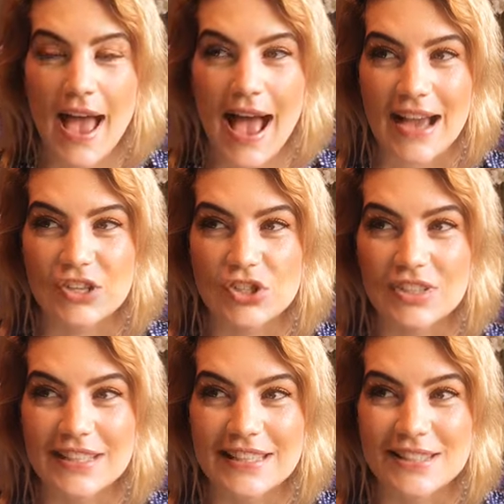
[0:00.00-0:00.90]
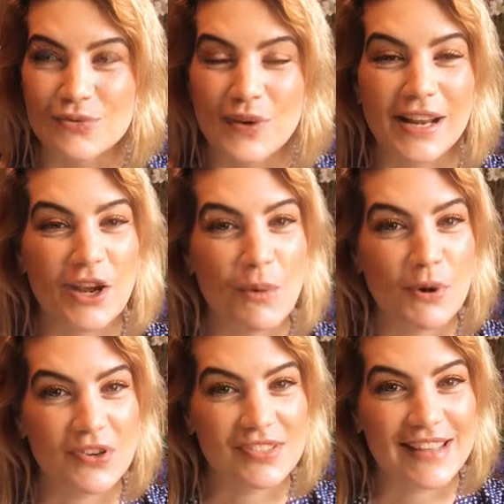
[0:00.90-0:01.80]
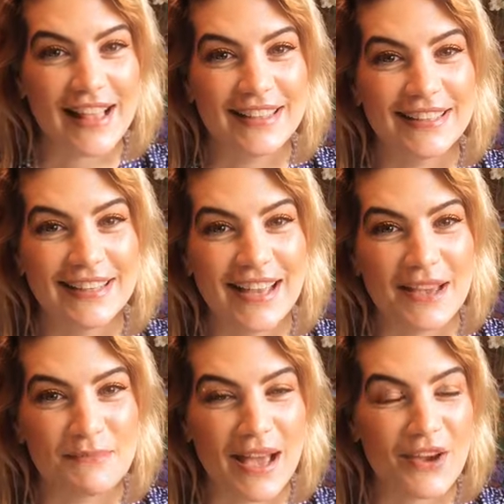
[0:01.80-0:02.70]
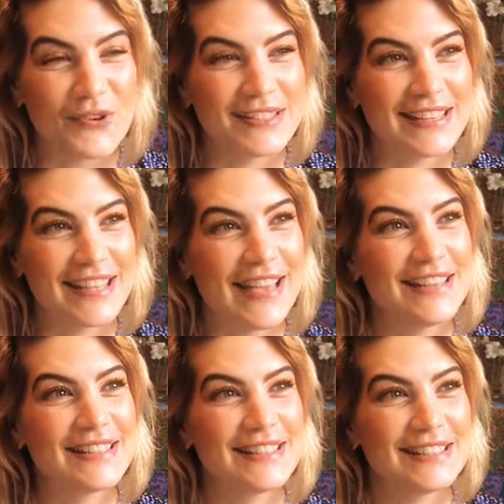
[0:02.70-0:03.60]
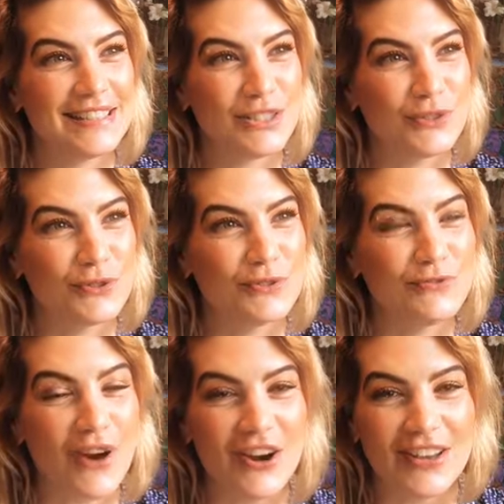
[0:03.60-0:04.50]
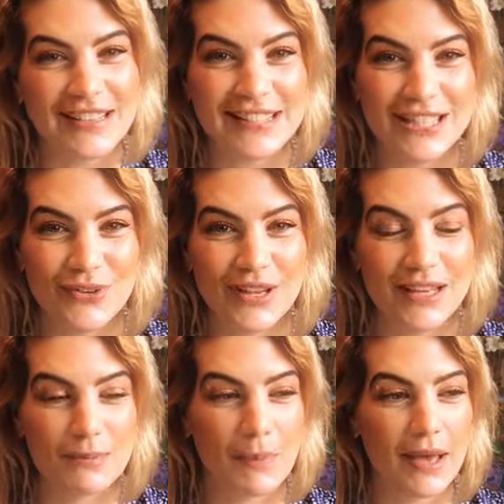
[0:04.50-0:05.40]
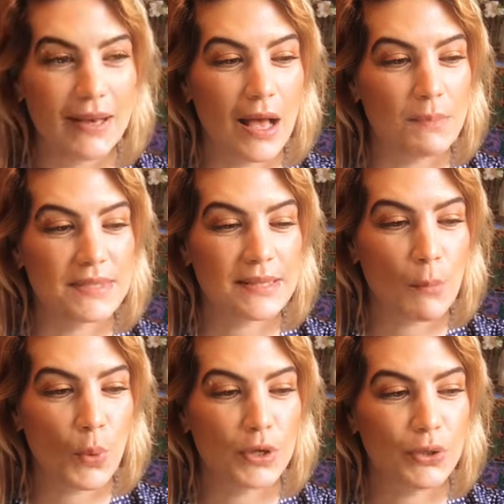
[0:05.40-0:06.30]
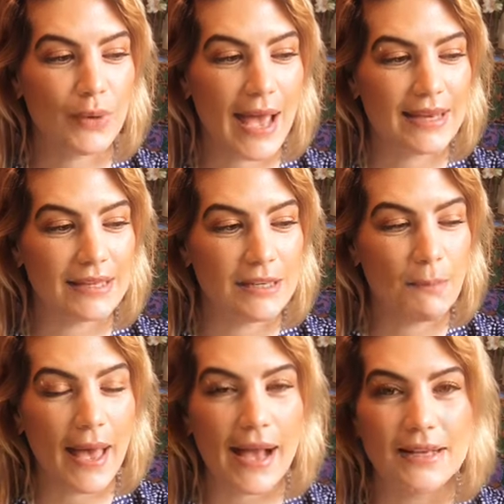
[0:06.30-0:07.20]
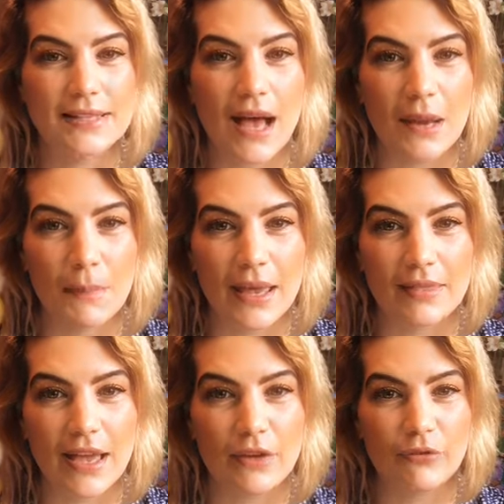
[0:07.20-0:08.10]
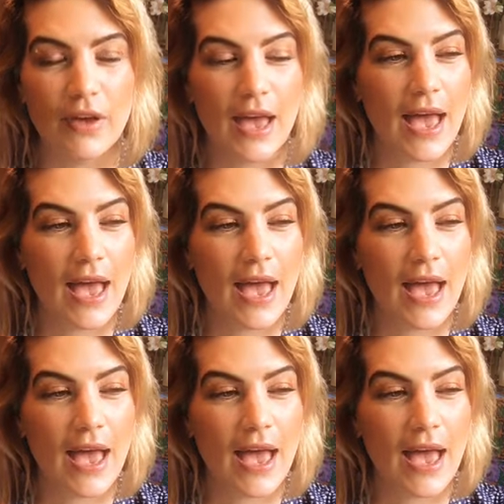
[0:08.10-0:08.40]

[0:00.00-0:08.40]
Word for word: actually is a radio personality. I'm not going to get too far into it, but um, someone who had an impact on my life.